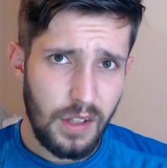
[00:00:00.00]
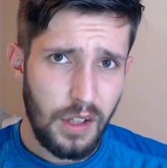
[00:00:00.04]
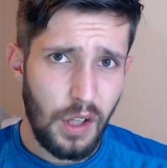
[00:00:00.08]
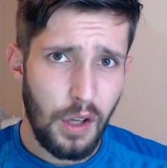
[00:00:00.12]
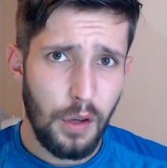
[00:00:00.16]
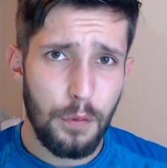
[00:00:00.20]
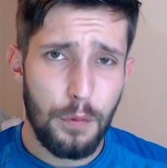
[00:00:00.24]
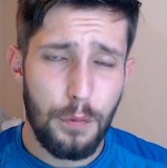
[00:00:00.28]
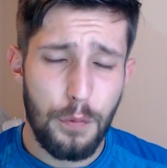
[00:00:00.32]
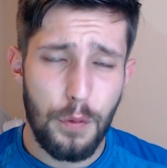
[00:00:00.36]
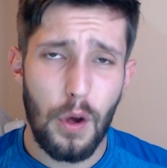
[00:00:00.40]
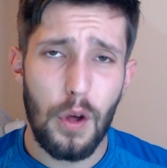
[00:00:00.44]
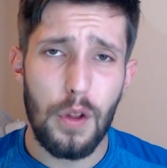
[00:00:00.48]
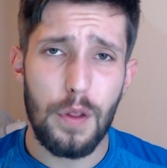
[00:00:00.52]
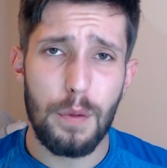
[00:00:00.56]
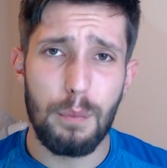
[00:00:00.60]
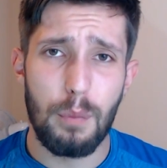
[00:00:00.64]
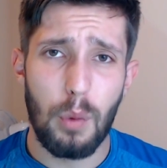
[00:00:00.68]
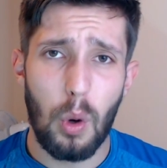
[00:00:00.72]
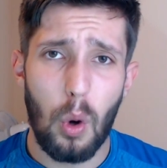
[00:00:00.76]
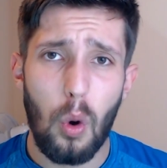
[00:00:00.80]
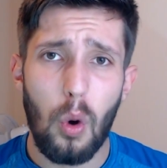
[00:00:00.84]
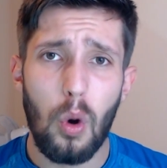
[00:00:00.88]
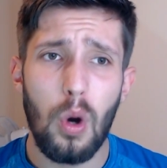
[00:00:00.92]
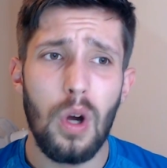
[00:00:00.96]

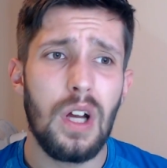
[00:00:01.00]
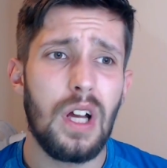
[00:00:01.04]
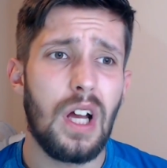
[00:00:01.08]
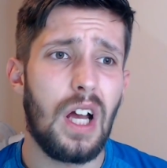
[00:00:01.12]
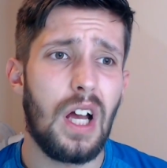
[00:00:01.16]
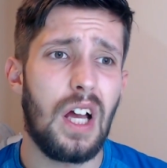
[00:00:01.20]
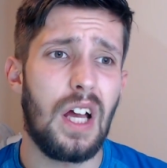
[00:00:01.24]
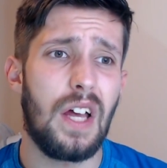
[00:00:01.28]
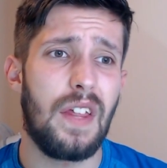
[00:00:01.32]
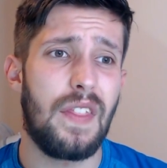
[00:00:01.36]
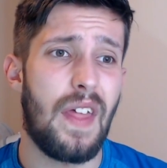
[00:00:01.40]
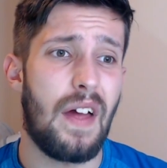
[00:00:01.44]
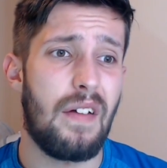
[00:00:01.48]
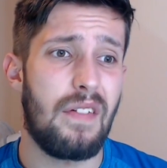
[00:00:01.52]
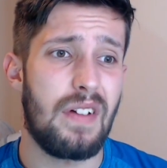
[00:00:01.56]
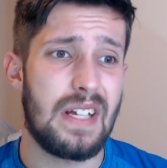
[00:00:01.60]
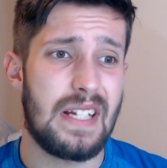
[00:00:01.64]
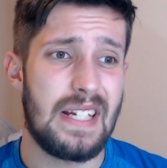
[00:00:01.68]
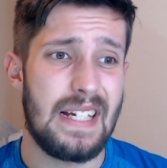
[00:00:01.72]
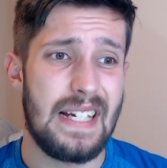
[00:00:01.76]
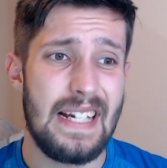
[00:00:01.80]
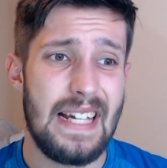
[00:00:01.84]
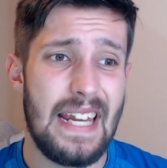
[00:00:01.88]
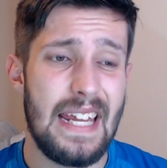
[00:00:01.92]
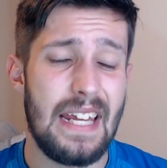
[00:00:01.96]
Furthermore, there is
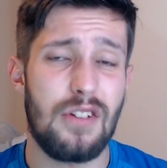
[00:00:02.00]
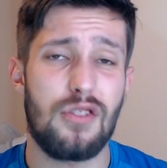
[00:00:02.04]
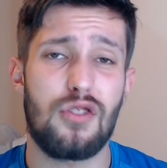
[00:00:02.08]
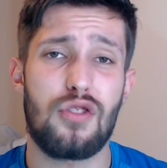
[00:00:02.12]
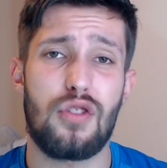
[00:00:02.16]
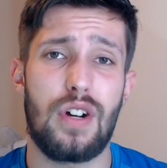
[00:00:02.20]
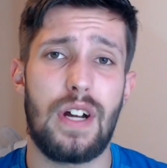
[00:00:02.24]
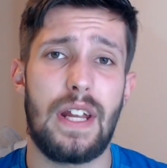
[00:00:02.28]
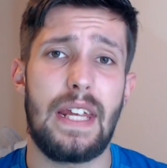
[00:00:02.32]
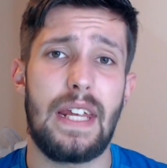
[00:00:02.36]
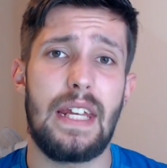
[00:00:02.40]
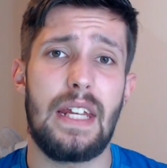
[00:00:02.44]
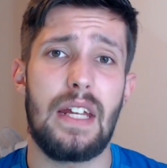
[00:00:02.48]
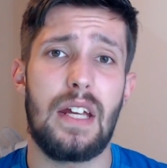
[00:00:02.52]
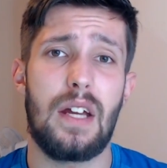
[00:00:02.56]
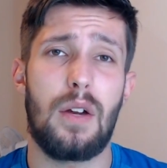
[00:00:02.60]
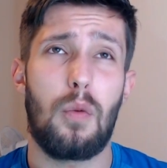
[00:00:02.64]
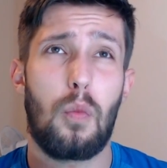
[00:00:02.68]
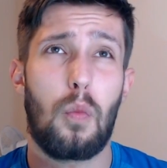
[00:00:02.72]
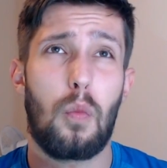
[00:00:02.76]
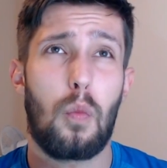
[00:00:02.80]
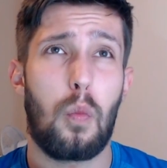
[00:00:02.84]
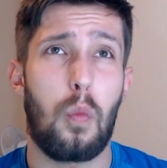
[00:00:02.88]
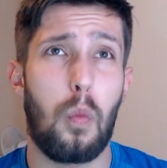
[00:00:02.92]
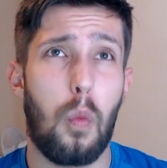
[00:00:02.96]
literally
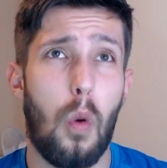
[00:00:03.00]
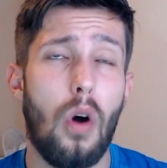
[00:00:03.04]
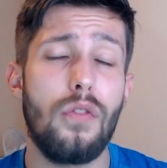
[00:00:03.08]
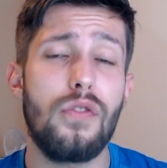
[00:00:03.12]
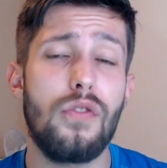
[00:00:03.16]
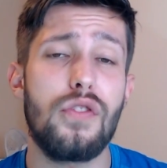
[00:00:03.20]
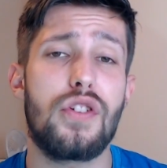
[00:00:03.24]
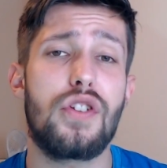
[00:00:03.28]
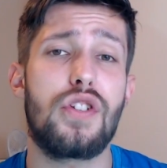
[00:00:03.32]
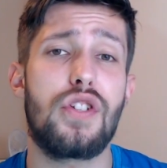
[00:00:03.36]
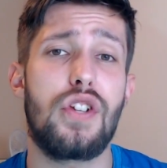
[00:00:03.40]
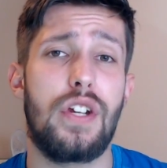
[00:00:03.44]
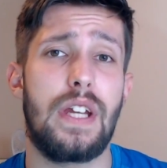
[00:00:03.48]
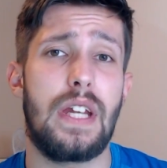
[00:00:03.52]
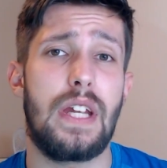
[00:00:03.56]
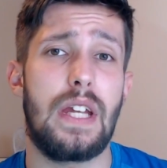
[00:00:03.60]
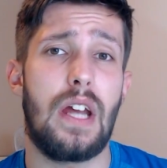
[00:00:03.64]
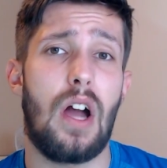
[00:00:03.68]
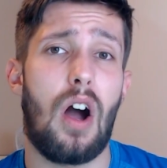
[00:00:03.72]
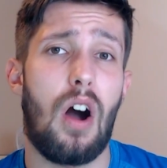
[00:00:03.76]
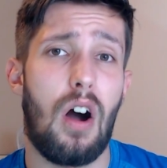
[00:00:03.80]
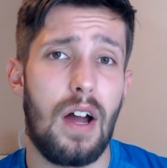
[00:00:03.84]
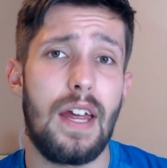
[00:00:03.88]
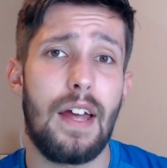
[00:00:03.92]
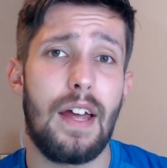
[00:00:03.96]
one study
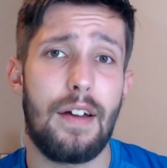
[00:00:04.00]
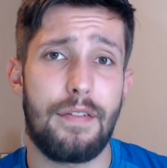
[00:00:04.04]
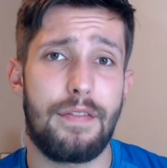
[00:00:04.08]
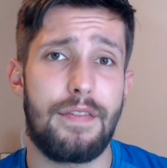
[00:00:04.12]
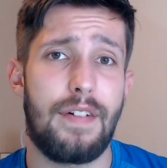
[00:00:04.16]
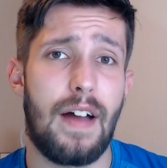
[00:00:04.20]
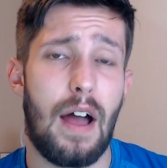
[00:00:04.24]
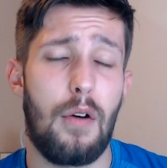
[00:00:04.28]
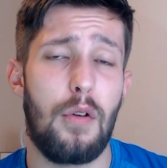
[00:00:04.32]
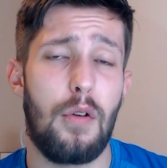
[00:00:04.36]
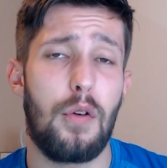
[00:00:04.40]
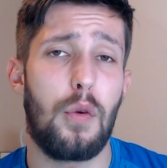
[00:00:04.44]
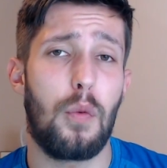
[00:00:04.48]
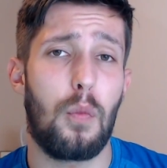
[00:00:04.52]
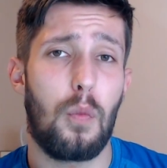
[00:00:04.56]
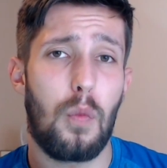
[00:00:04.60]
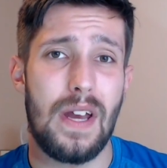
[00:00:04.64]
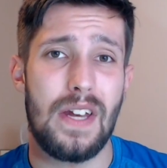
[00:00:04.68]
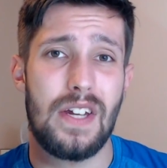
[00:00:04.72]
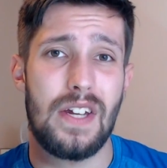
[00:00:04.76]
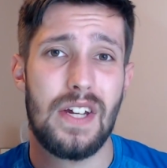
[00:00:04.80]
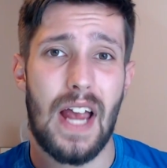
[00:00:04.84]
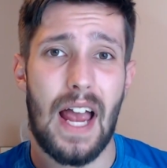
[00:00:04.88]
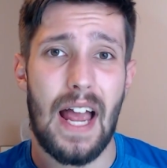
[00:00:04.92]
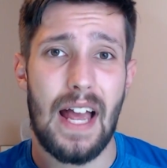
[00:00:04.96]
I have found
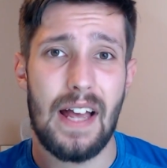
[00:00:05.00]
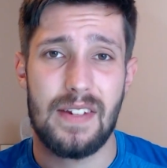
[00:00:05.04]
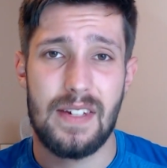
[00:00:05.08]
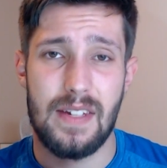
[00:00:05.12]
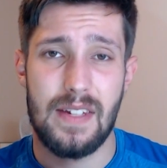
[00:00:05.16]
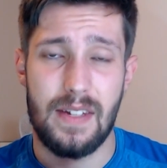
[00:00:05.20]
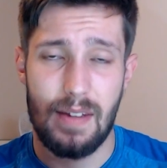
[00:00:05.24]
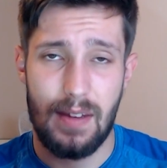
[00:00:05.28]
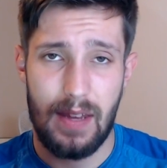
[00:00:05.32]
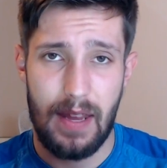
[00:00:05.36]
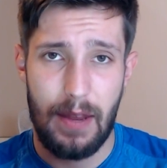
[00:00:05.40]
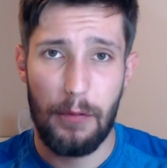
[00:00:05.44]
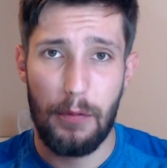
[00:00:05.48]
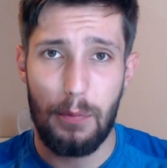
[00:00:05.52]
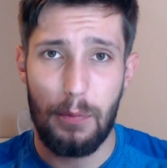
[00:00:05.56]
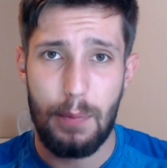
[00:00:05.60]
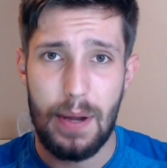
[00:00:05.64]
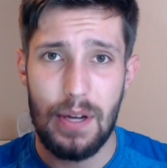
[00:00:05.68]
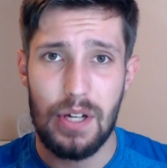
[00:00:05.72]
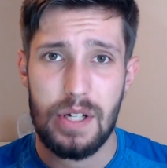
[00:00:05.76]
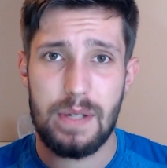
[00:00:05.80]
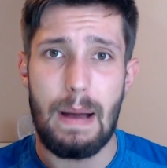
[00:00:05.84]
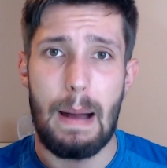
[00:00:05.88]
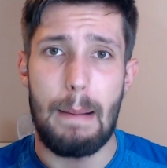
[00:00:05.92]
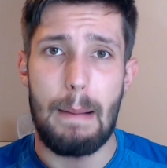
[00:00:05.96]
which has
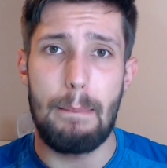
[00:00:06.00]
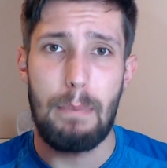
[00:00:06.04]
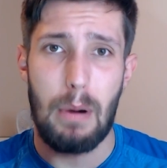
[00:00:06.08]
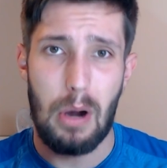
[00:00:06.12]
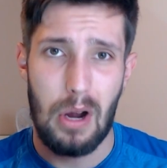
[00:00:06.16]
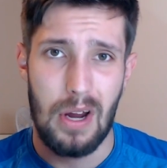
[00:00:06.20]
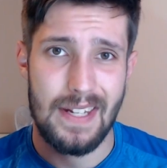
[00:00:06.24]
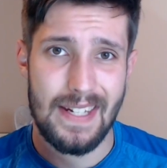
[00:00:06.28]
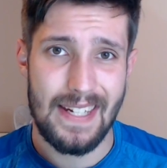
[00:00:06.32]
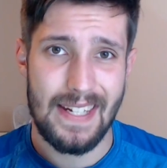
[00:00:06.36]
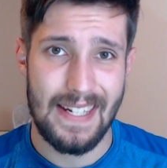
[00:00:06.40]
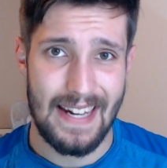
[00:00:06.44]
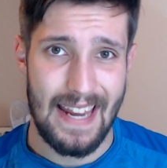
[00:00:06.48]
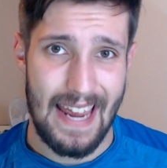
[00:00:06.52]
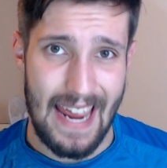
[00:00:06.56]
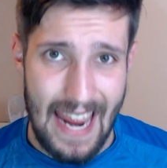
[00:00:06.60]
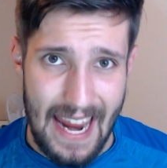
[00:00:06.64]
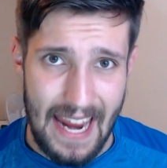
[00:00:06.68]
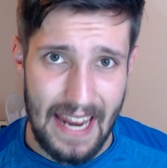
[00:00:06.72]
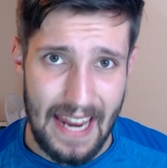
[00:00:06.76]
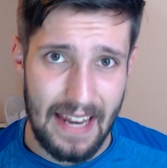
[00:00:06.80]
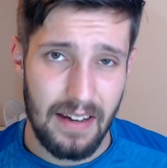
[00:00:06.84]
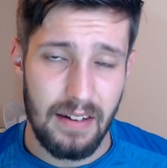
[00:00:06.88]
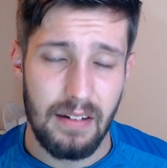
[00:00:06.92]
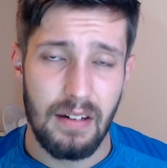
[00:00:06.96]
information about biotin
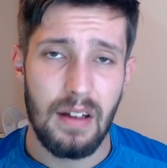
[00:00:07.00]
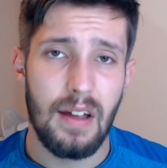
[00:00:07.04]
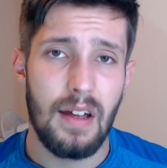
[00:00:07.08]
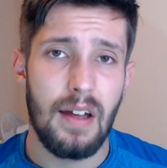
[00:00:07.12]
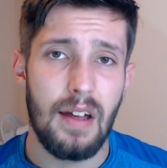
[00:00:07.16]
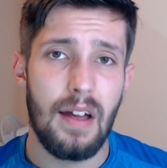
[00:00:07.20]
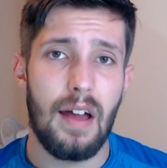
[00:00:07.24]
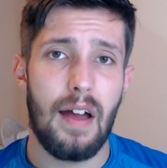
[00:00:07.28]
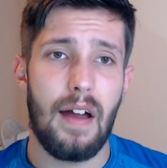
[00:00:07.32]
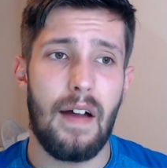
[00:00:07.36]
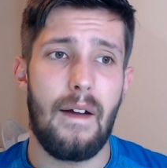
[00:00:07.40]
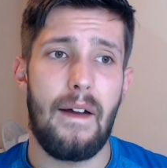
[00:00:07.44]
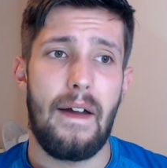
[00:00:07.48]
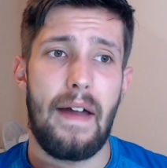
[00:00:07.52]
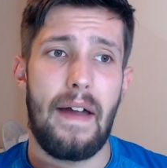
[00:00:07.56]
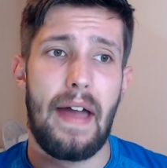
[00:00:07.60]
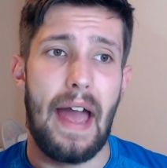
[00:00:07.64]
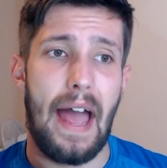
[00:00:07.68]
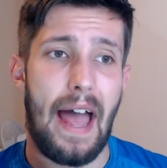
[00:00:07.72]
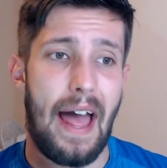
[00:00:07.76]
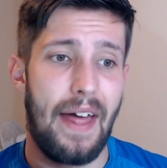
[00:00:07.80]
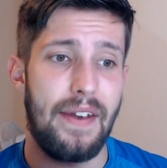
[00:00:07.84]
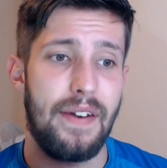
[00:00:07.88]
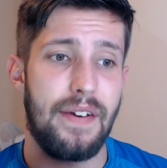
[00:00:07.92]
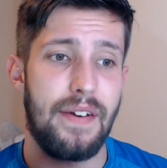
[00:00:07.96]
in,
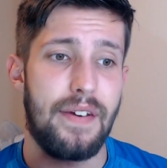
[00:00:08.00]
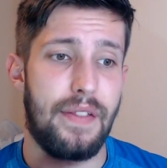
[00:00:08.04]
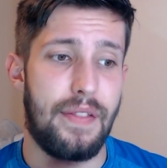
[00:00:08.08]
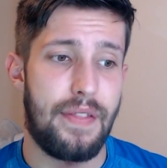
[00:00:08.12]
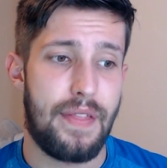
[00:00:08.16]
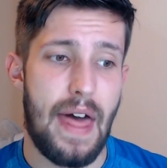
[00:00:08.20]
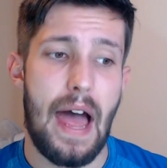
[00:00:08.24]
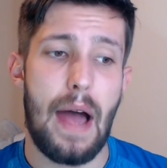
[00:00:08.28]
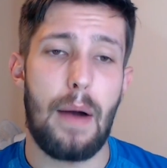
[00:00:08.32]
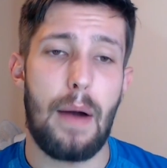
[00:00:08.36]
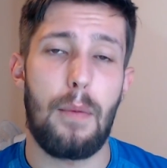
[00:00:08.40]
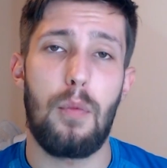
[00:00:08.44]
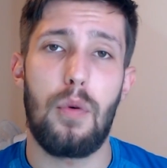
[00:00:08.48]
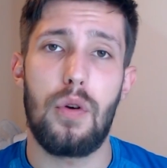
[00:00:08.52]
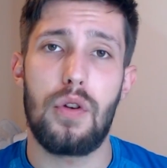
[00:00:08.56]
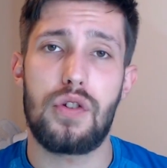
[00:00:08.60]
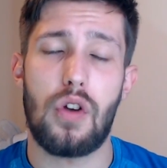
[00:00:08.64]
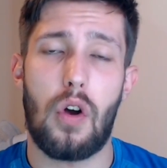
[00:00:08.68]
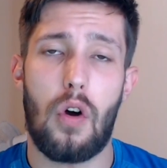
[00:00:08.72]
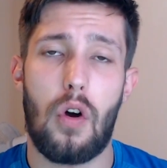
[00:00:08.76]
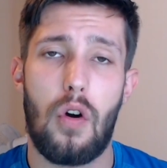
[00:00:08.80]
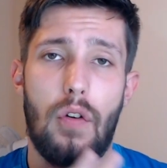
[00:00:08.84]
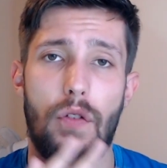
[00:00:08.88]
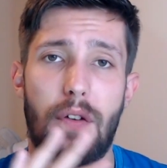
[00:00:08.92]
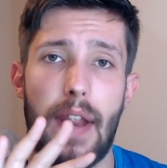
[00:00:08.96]
and that was
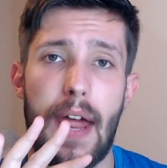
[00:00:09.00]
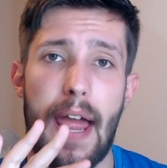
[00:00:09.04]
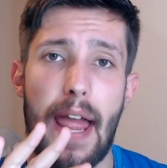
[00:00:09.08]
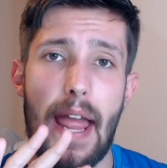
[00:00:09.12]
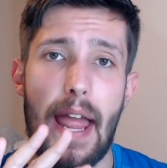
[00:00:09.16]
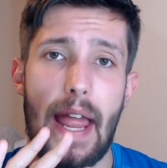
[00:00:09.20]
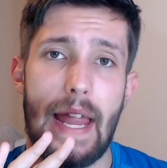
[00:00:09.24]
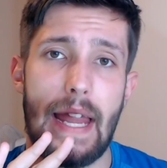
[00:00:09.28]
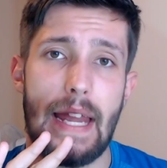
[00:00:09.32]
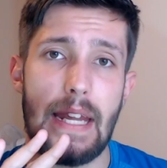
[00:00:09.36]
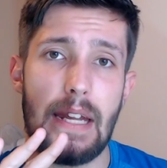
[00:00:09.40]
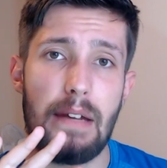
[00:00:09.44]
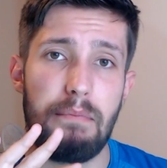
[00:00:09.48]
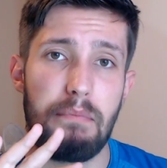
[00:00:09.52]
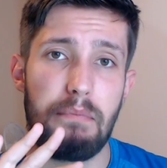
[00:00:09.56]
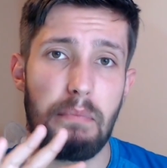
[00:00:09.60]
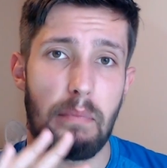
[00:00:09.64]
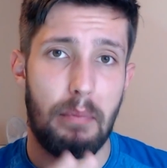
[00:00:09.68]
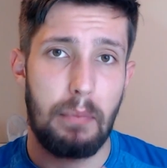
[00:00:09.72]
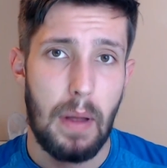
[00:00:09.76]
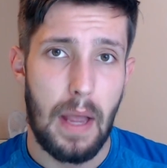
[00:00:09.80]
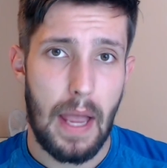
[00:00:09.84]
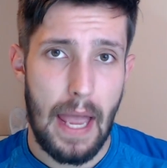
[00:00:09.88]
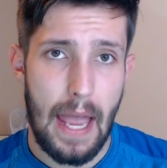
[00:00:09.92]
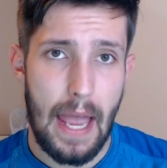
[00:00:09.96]
on a
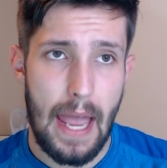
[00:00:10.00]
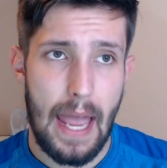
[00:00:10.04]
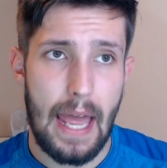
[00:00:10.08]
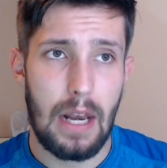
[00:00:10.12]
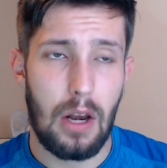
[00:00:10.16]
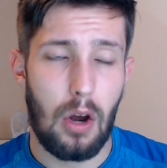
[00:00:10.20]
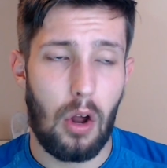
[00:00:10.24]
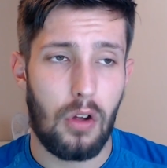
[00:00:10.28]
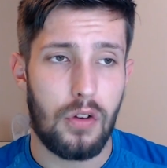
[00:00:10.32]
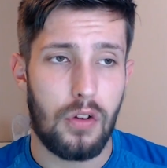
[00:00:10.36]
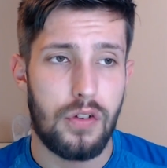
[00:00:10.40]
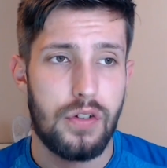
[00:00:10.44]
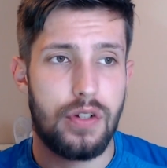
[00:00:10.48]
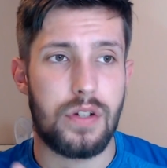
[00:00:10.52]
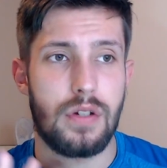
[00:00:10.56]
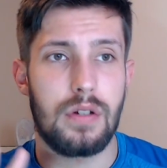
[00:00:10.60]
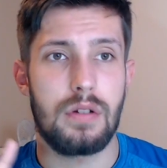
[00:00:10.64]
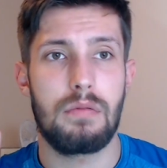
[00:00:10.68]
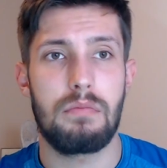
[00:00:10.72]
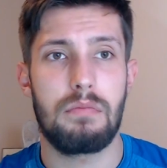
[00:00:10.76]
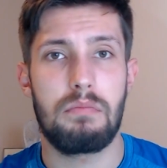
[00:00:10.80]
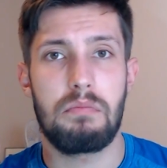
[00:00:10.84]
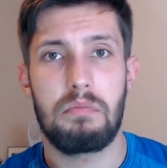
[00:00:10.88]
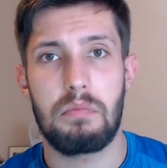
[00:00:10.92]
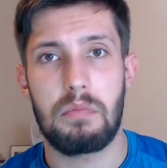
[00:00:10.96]
hair loss
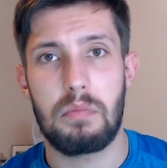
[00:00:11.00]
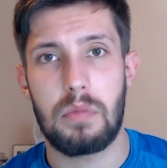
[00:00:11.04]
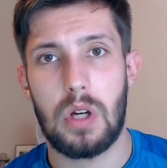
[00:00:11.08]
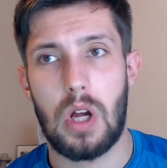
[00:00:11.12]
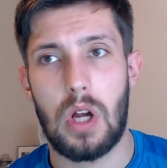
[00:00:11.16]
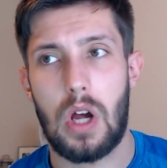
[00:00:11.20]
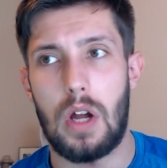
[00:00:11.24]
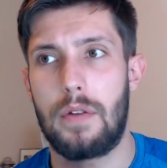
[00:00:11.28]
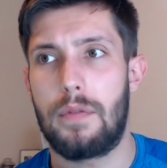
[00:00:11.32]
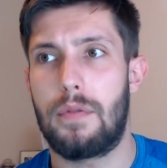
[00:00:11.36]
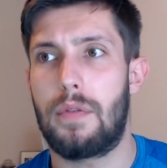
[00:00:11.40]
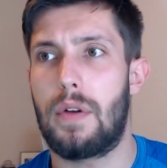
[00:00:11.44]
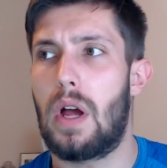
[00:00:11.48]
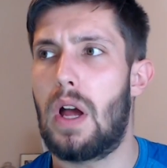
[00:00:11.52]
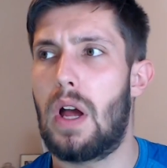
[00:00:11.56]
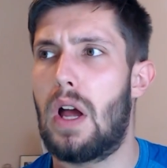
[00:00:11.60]
kind of